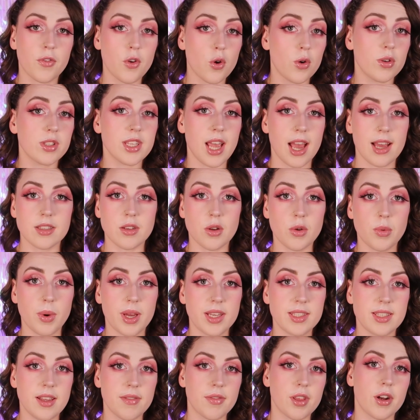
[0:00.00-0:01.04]
Of course, as
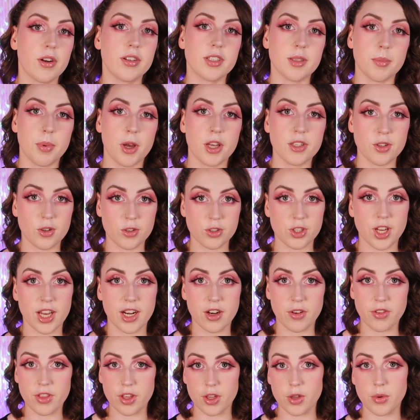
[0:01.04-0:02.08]
always, if there is a personal
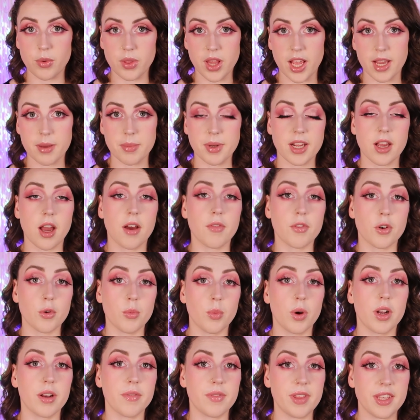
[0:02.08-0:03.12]
channel that you would like me to cover
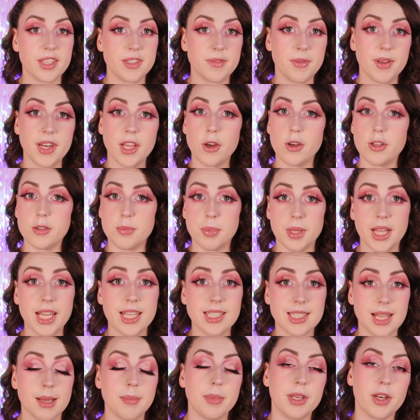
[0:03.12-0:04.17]
in one of these videos,
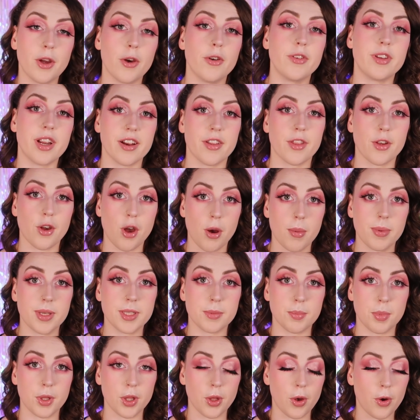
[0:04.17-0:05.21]
please let me know down in the
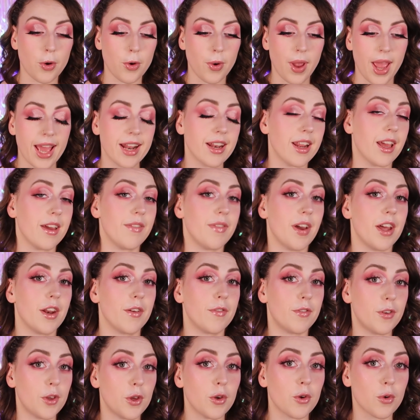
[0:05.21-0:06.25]
comments below, and I've had a
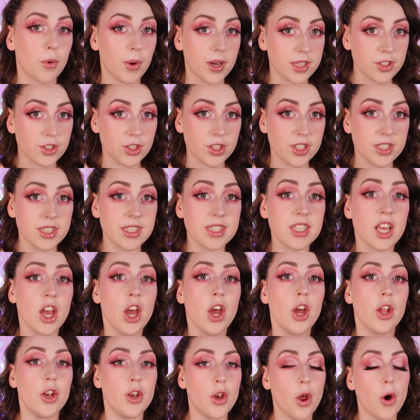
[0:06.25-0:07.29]
few questions.
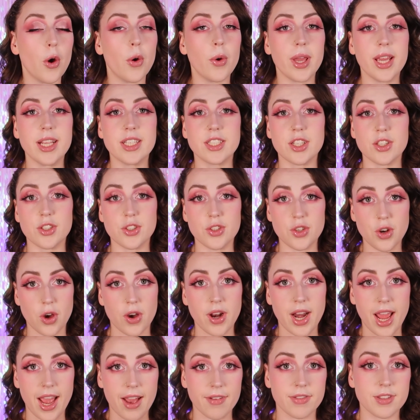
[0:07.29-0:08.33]
No, it does
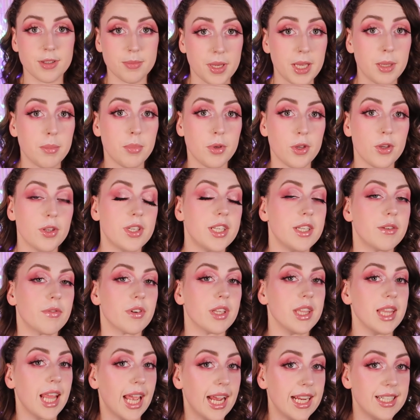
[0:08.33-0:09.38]
not have to be beauty
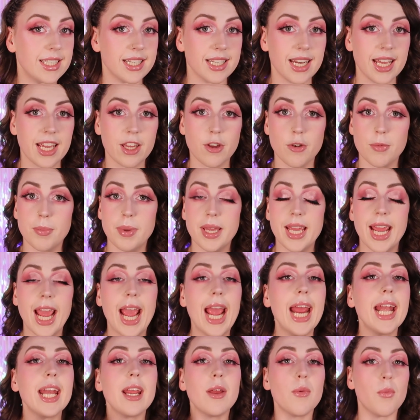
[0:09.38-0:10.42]
related, it could be
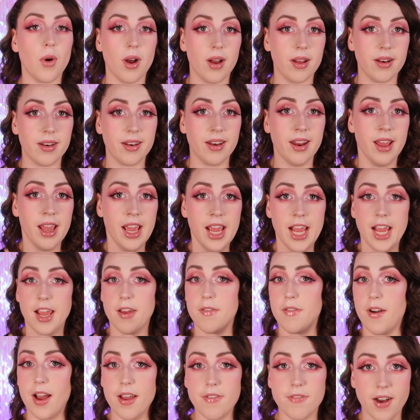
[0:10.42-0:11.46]
any one.
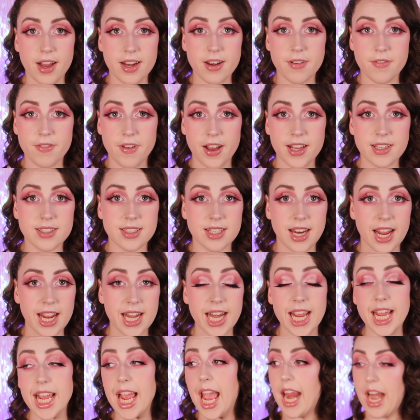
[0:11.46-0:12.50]
If I find it
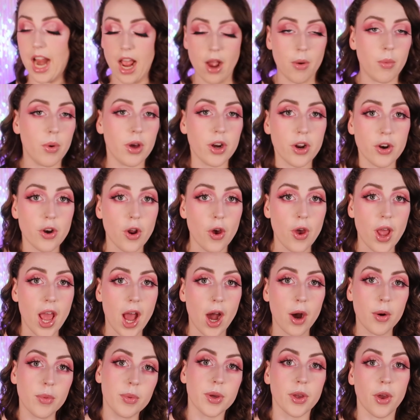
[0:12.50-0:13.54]
fascinating and I want to know
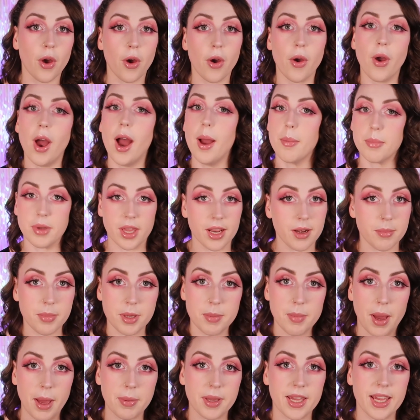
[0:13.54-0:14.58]
how it would go, I'm going to
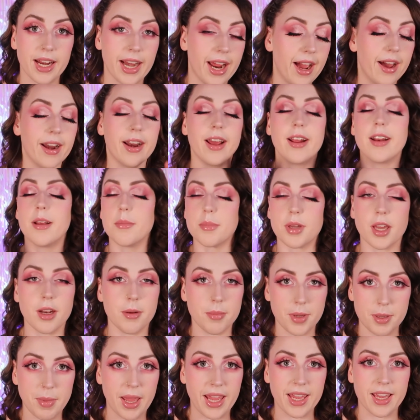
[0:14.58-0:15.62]
be mapping it out and I'm going
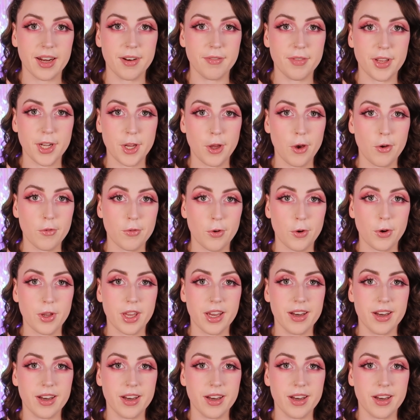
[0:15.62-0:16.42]
to be making a video for